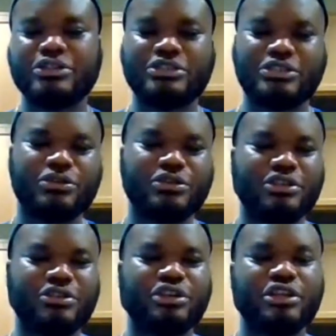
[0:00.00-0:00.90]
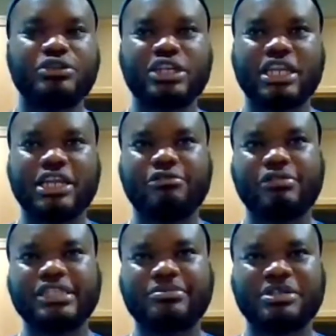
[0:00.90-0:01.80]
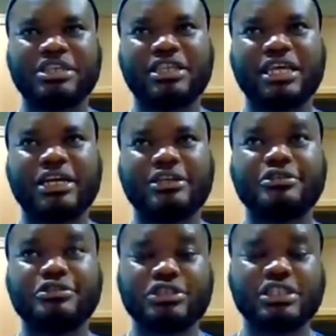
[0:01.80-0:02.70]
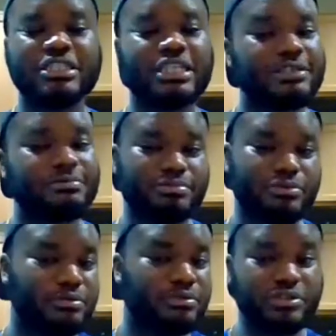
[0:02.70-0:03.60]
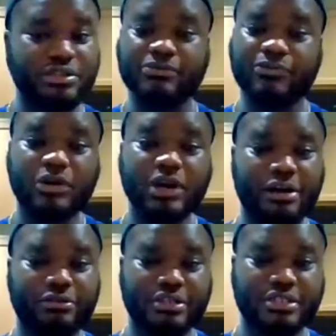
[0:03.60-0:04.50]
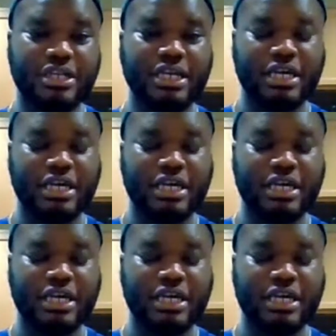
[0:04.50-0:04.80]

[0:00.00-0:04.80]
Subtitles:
So you're looking at a recipe that usually takes people 3 to 4 hours,